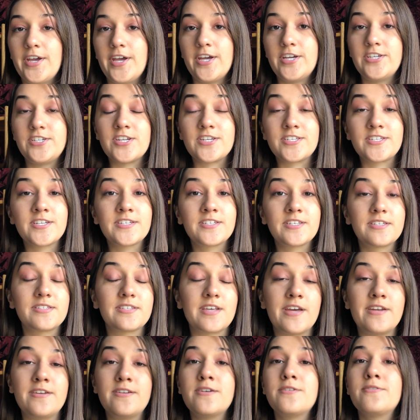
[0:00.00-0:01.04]
And just as a
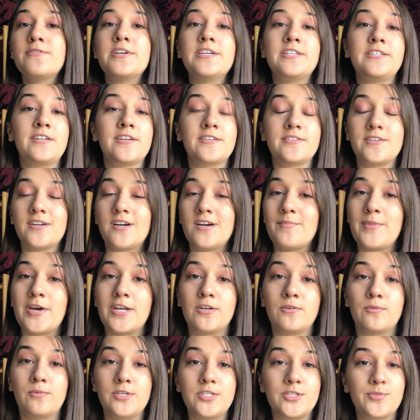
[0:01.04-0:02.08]
side note, it does not
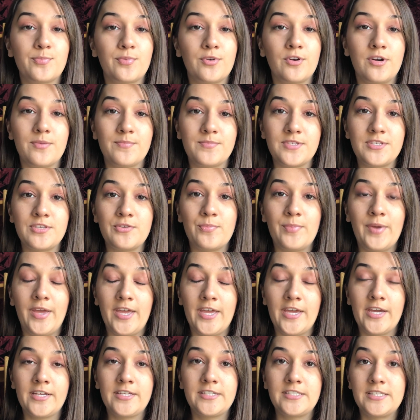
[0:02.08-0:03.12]
matter which prompts you
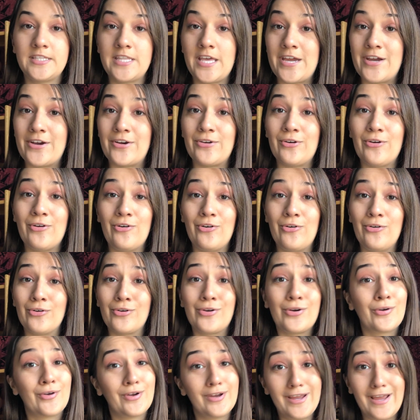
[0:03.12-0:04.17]
pick, they are all
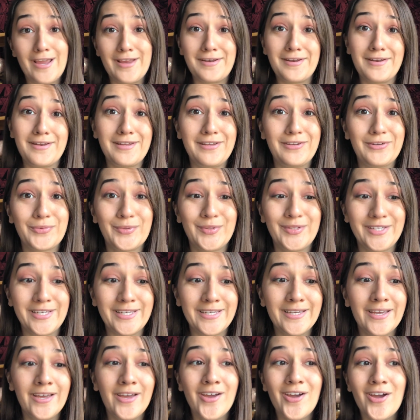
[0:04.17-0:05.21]
created
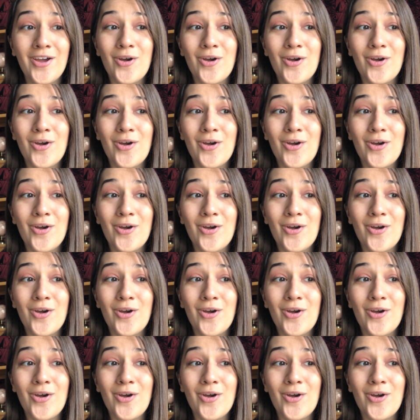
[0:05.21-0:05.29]
equally.